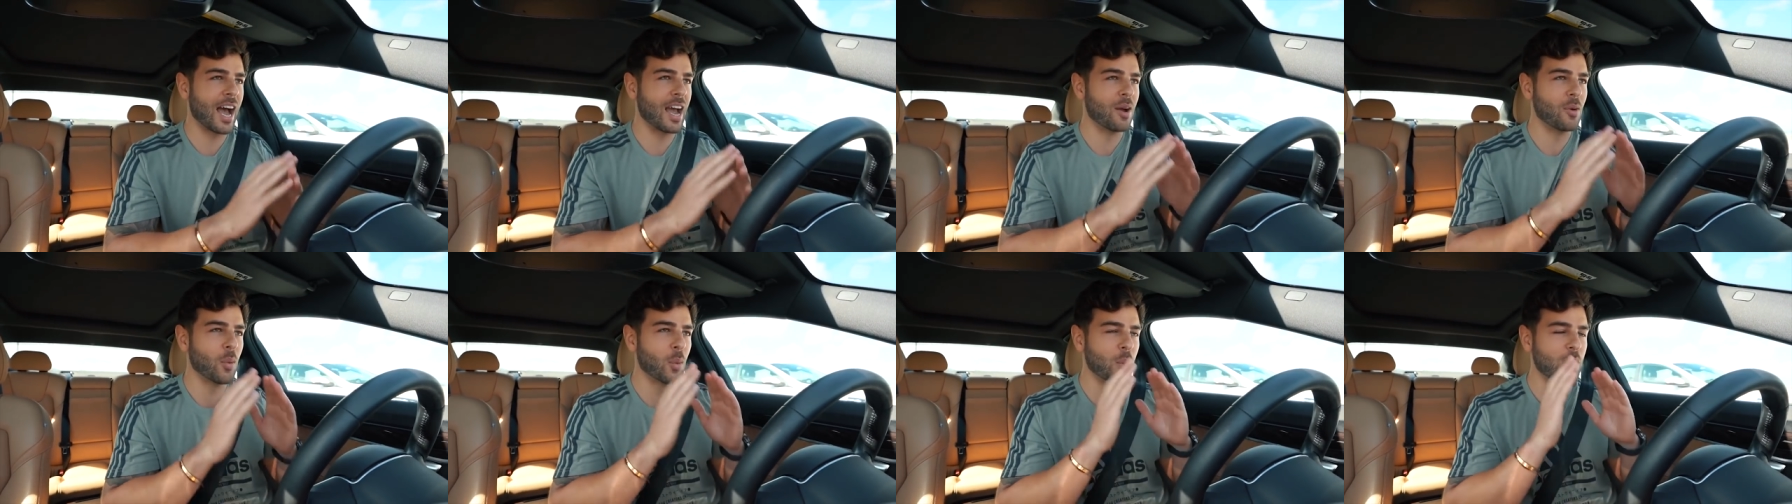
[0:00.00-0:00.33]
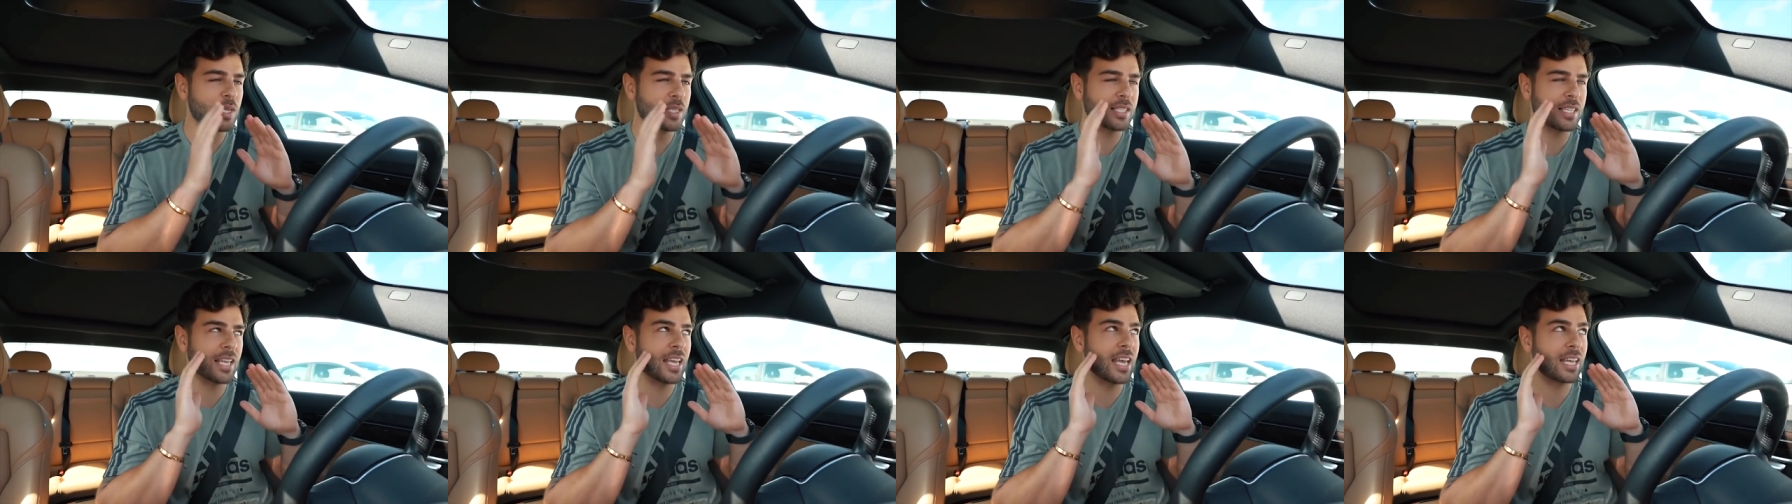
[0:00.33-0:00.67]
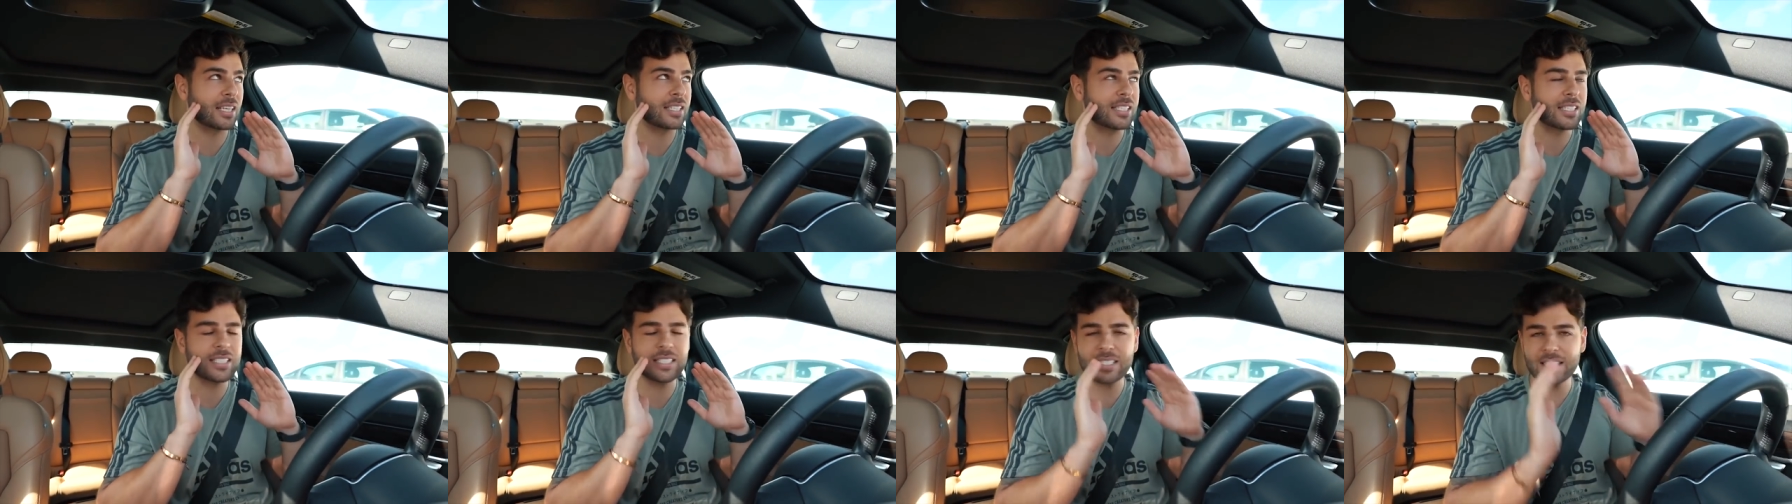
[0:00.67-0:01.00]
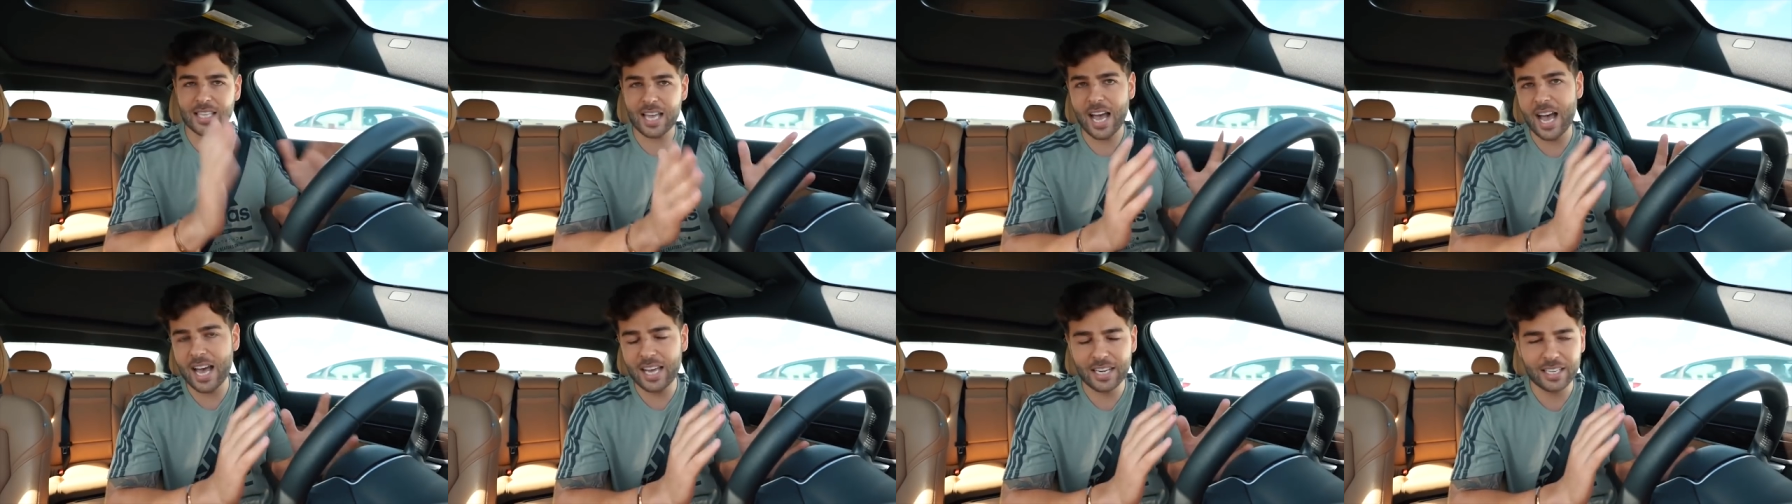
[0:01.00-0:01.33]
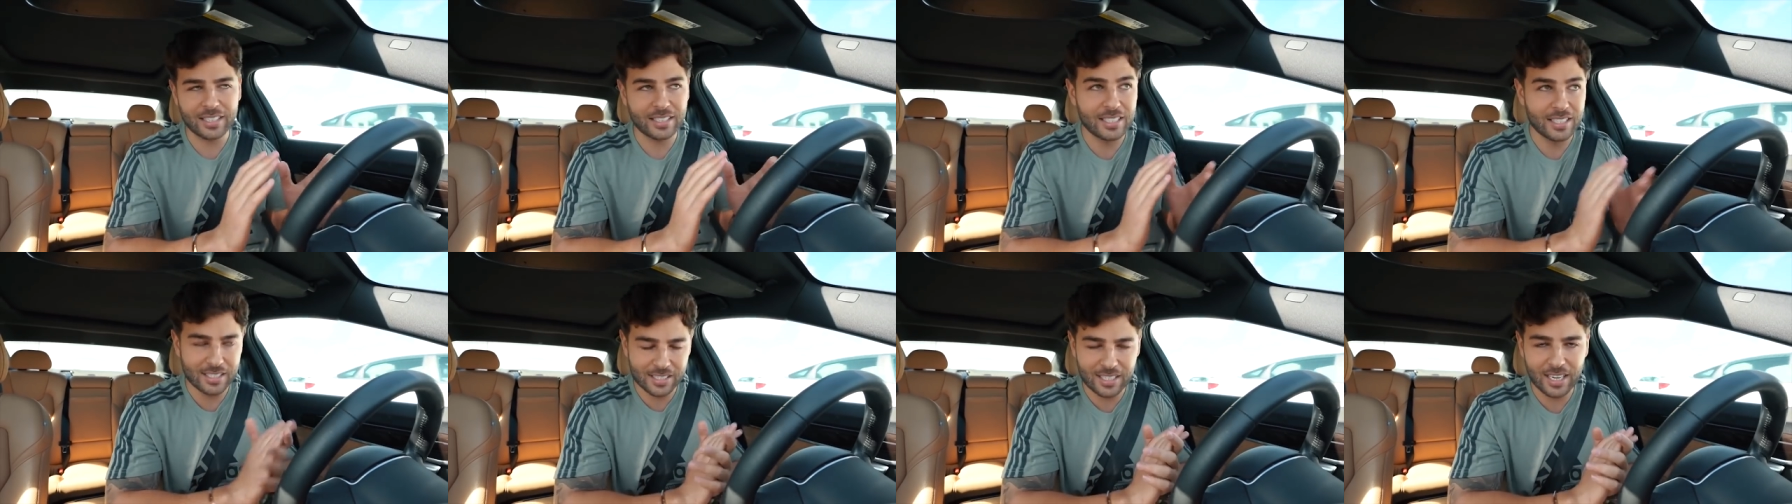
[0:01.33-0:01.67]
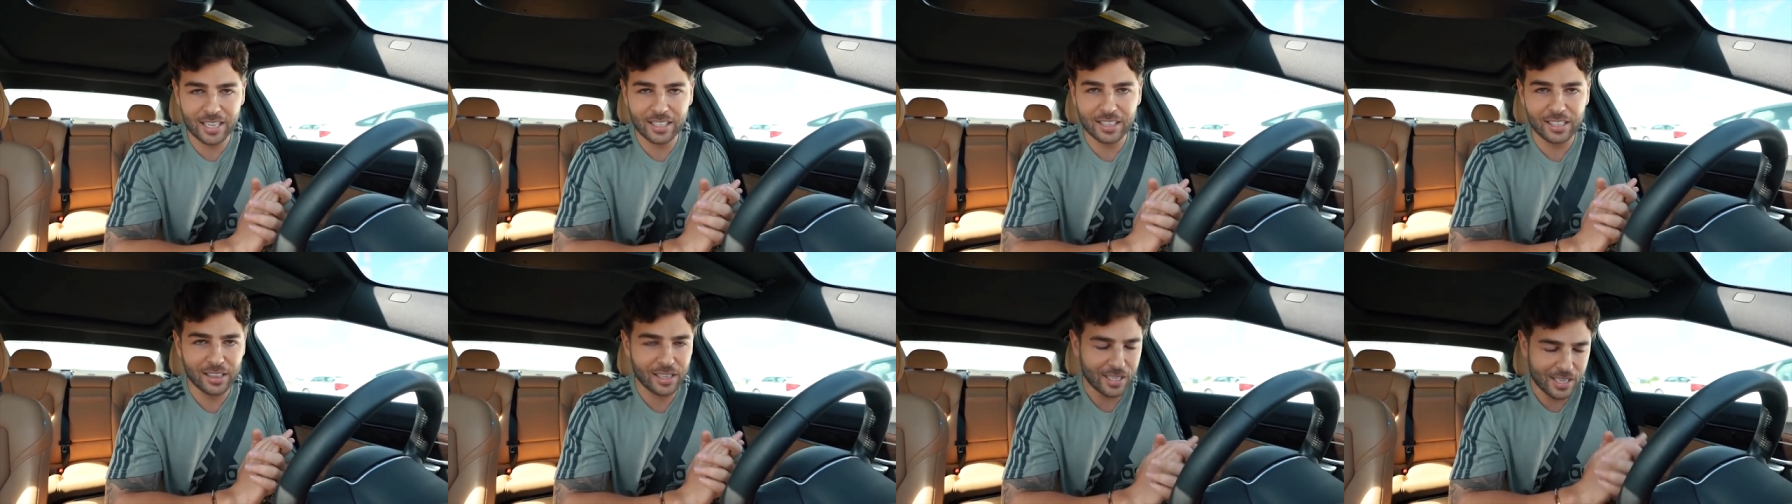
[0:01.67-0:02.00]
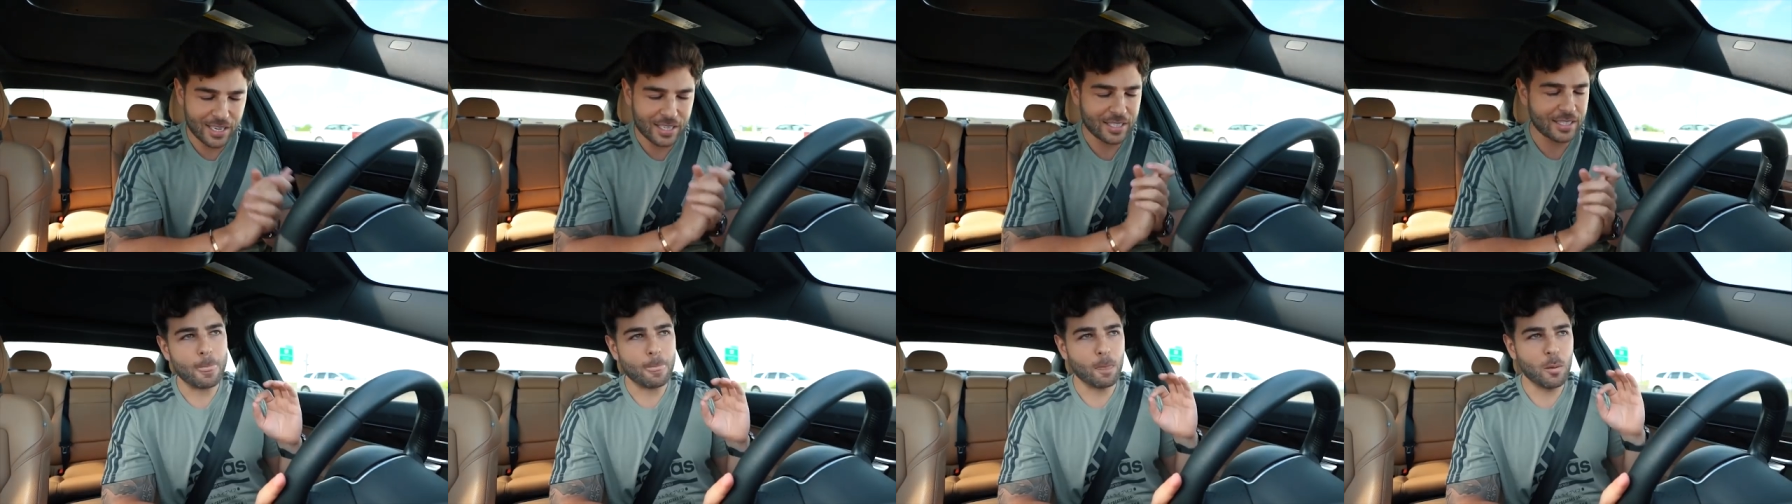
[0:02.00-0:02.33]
I was ecstatic, to say the least.